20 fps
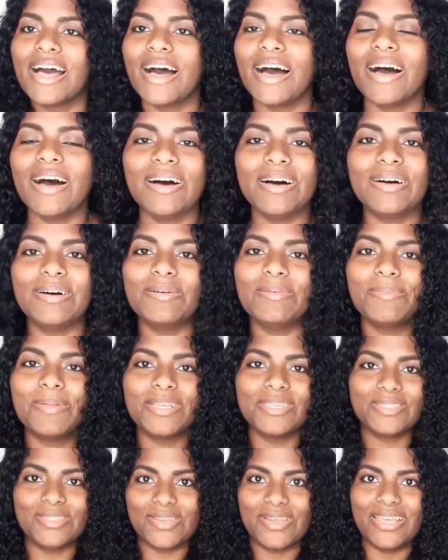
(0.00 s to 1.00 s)
Um,
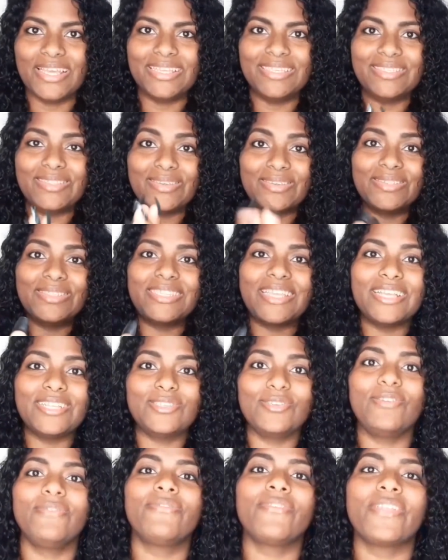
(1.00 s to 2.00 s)
so, so stay
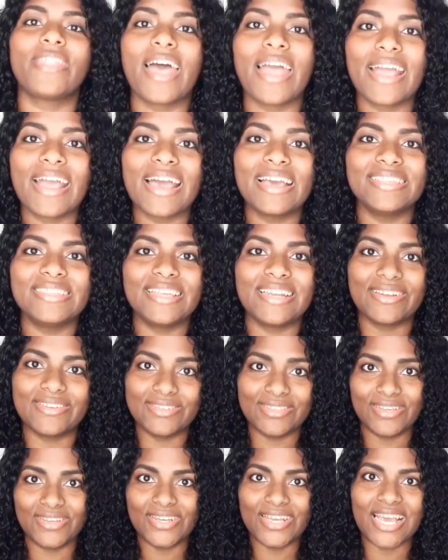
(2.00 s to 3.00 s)
tuned for that, guys, and I'll
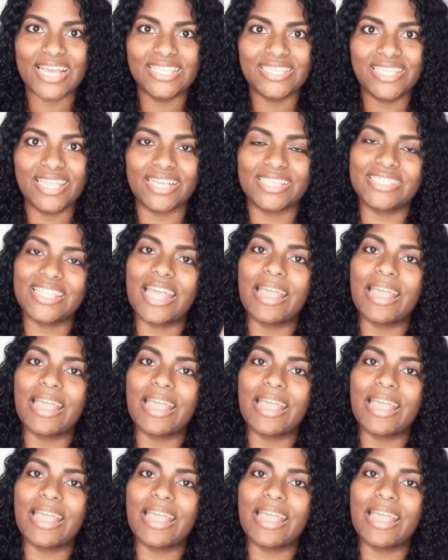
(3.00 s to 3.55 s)
see you guys next